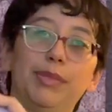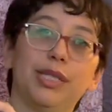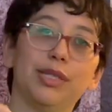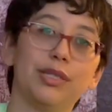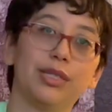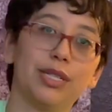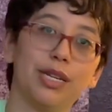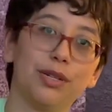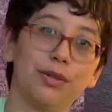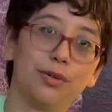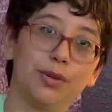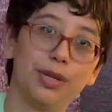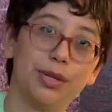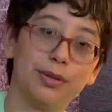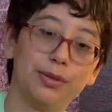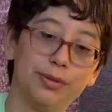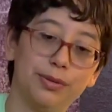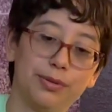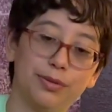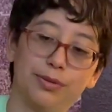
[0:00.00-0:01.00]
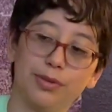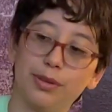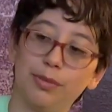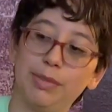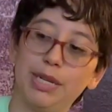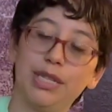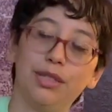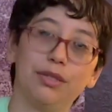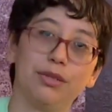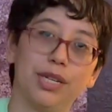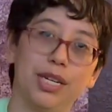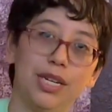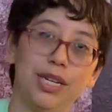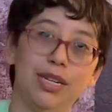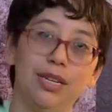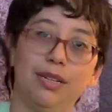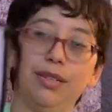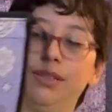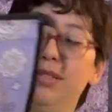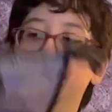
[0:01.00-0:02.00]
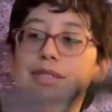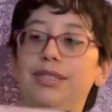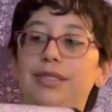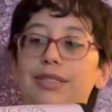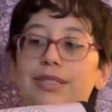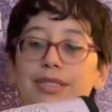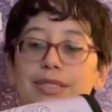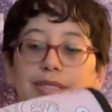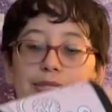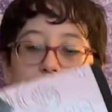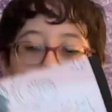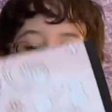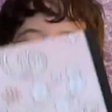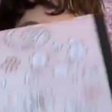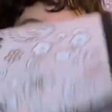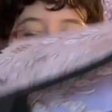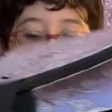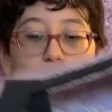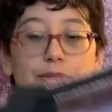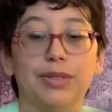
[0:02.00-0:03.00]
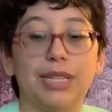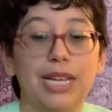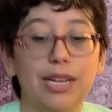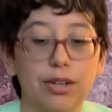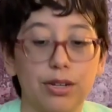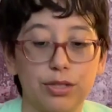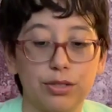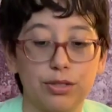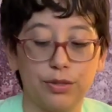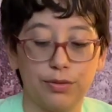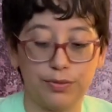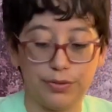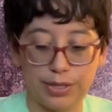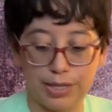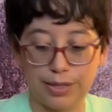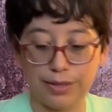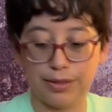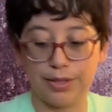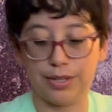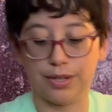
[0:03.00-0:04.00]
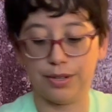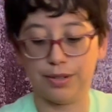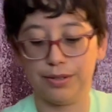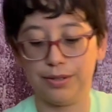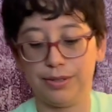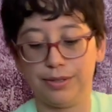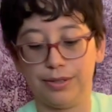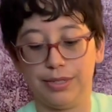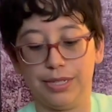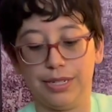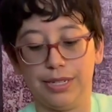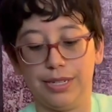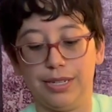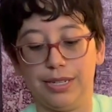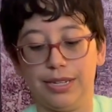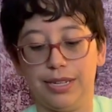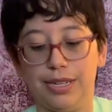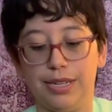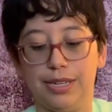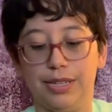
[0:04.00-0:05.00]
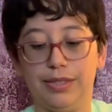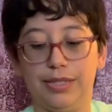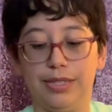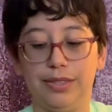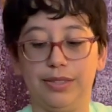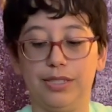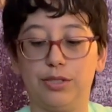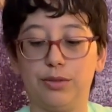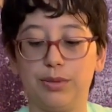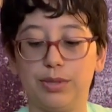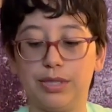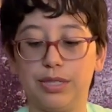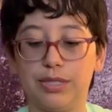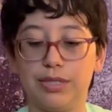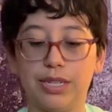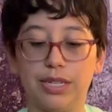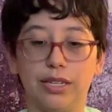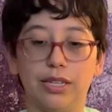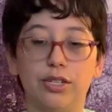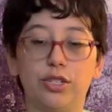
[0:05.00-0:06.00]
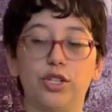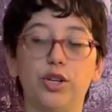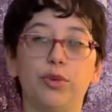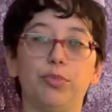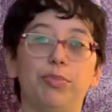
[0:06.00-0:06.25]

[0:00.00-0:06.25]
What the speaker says: Sanrio, from Hello Kitty. So that also fit in there. And then this was the second tote